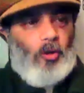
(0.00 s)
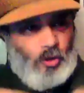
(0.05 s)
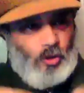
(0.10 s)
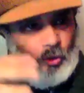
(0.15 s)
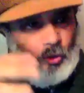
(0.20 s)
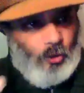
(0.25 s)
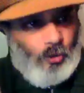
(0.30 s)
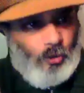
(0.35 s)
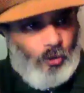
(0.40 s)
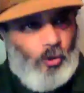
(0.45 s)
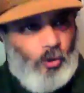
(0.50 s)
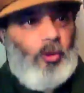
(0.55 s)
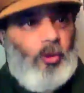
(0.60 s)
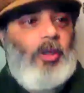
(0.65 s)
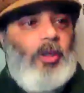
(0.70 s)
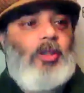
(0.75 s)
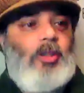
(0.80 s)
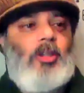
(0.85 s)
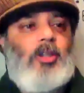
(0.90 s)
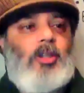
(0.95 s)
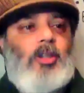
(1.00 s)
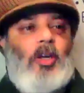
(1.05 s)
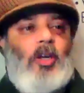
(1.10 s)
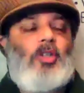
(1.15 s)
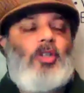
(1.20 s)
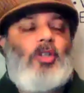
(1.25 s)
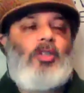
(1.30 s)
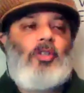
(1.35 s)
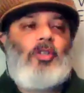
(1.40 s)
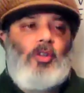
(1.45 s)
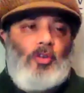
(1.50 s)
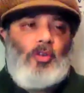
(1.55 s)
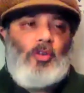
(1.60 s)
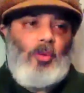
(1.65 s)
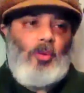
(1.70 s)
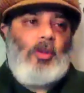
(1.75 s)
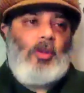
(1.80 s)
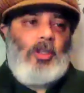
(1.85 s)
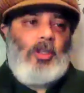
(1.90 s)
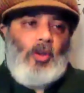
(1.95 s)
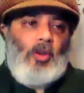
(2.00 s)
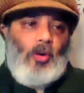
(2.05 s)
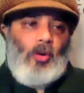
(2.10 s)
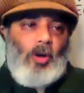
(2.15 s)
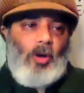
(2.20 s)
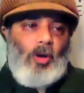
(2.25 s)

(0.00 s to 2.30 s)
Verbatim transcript: so through these discussions, through these song